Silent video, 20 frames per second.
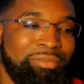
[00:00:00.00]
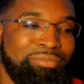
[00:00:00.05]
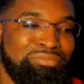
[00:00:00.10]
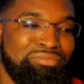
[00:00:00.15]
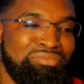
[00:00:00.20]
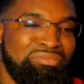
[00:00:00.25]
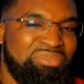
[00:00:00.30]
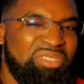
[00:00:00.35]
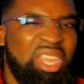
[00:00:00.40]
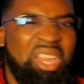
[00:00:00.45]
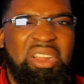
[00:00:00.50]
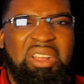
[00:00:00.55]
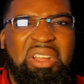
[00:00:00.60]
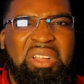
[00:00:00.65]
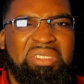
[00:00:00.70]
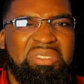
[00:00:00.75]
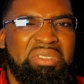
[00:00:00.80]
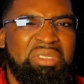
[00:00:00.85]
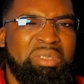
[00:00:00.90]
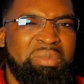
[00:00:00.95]
it's kind of hard
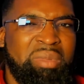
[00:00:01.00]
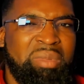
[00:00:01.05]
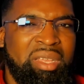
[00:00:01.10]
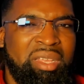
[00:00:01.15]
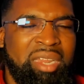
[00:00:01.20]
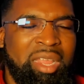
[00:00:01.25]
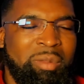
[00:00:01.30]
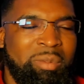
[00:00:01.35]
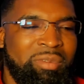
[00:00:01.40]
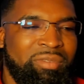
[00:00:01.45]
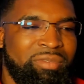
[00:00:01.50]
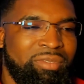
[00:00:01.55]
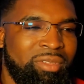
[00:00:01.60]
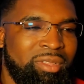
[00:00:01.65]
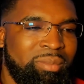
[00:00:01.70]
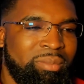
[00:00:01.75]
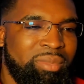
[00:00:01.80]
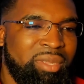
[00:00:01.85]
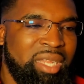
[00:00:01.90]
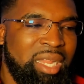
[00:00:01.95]
to explain how I'm
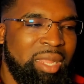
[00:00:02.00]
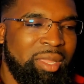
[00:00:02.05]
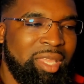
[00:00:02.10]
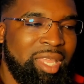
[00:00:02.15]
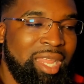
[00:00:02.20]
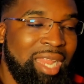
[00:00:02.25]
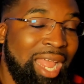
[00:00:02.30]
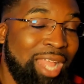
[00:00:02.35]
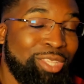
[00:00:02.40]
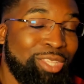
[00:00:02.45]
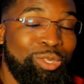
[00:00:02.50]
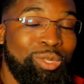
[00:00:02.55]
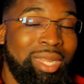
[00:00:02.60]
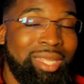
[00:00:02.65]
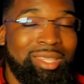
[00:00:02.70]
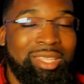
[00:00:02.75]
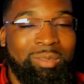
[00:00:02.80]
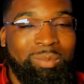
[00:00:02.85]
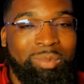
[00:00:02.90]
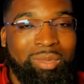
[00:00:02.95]
feeling. But again, I do
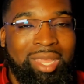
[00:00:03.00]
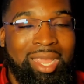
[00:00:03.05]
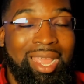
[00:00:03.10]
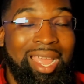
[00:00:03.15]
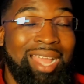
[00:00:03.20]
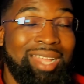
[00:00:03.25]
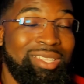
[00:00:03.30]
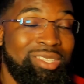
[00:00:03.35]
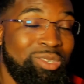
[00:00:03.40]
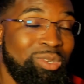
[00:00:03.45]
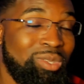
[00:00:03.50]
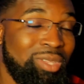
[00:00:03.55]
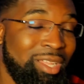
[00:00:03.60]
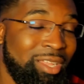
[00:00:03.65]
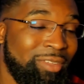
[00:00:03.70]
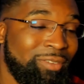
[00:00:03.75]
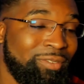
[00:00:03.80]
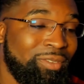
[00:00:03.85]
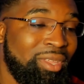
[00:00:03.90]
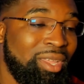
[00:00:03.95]
like the beat. I do
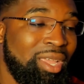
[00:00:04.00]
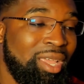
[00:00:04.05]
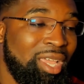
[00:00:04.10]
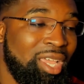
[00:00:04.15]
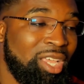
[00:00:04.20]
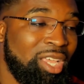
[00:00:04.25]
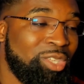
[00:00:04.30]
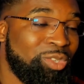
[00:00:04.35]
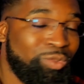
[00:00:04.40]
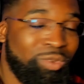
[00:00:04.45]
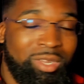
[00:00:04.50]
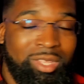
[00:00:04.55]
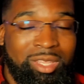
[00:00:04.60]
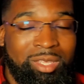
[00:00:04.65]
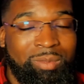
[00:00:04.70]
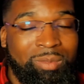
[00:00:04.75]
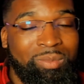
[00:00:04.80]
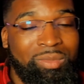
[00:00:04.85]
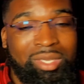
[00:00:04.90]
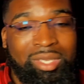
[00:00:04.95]
love his
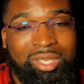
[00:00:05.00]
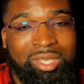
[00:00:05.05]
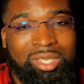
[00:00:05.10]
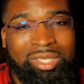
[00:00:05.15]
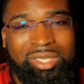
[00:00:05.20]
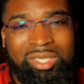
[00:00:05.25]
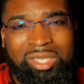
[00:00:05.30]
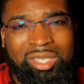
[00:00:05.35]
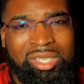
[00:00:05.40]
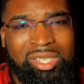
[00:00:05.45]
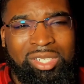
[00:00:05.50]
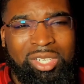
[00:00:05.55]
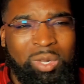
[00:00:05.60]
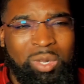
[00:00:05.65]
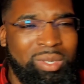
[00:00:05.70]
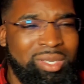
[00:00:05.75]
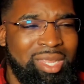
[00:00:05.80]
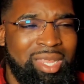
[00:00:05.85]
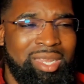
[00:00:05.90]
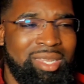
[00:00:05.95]
rhythm. is is
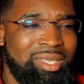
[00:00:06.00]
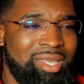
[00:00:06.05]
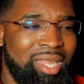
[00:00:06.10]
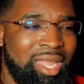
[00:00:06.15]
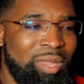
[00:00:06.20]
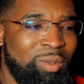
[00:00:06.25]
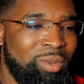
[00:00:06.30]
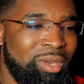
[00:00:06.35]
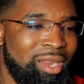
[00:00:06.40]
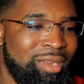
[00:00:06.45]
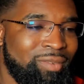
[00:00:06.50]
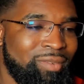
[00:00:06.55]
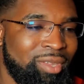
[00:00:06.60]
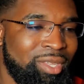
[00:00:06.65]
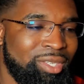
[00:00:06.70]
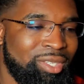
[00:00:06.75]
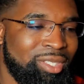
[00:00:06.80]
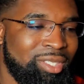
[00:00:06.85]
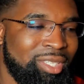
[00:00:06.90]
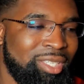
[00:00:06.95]
always hitting tight. Whatever. It
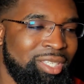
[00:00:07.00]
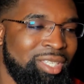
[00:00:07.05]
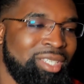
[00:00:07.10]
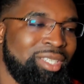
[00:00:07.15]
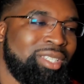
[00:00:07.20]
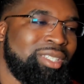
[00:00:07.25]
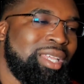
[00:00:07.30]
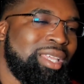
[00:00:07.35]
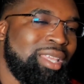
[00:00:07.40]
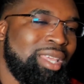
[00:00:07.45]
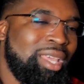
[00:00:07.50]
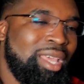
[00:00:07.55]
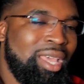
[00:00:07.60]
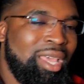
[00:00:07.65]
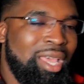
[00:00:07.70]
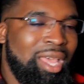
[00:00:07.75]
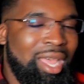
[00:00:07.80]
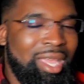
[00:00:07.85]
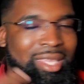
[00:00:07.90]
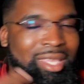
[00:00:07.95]
just it's just like
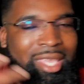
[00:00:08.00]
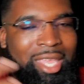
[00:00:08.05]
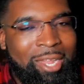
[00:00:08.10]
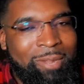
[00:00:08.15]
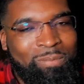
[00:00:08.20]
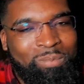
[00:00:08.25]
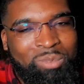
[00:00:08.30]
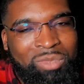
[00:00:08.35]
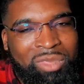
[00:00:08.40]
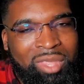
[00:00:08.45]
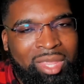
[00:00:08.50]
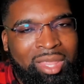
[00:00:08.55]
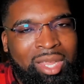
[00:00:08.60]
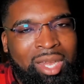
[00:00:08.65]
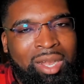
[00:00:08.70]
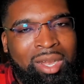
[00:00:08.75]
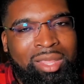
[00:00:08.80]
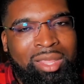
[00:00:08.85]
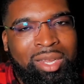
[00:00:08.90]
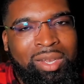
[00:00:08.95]
again
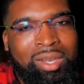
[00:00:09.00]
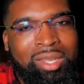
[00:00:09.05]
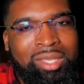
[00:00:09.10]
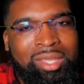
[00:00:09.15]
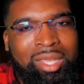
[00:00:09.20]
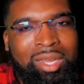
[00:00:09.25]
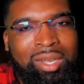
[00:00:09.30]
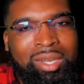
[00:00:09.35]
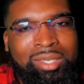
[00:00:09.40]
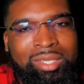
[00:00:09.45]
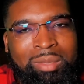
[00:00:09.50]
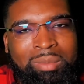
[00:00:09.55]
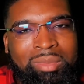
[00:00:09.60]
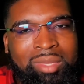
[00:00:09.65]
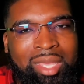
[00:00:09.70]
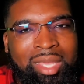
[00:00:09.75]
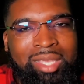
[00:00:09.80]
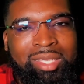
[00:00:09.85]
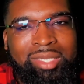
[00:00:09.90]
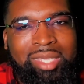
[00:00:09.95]
there are there are there are some
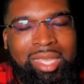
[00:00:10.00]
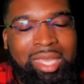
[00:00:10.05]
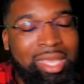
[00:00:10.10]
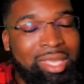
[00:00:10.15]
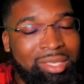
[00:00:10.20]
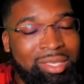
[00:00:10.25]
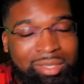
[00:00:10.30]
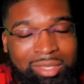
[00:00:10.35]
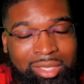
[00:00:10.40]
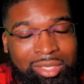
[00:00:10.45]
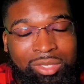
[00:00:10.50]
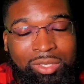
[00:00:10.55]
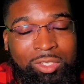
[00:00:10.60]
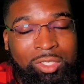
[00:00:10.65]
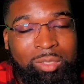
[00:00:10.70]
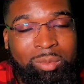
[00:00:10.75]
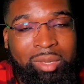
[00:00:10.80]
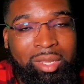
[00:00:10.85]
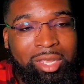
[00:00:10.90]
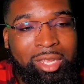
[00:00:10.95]
things that it, it just goes
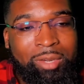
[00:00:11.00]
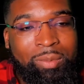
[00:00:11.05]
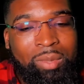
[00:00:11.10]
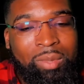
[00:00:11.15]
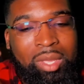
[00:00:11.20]
on my head.